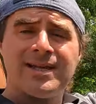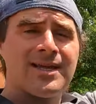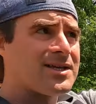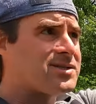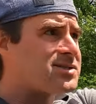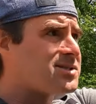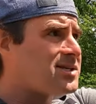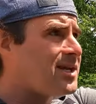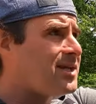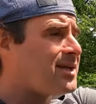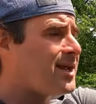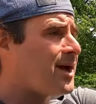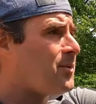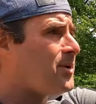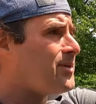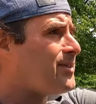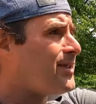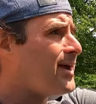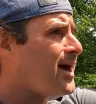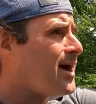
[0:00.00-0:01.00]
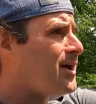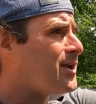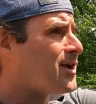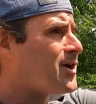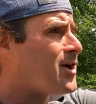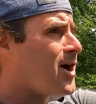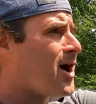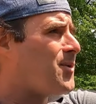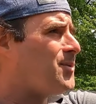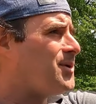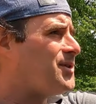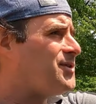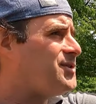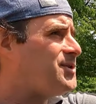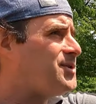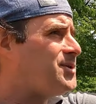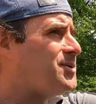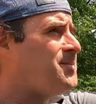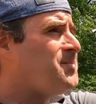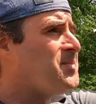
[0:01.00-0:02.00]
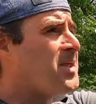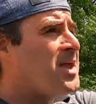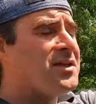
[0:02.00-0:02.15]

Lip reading: kicks in. I wonder how the car will do.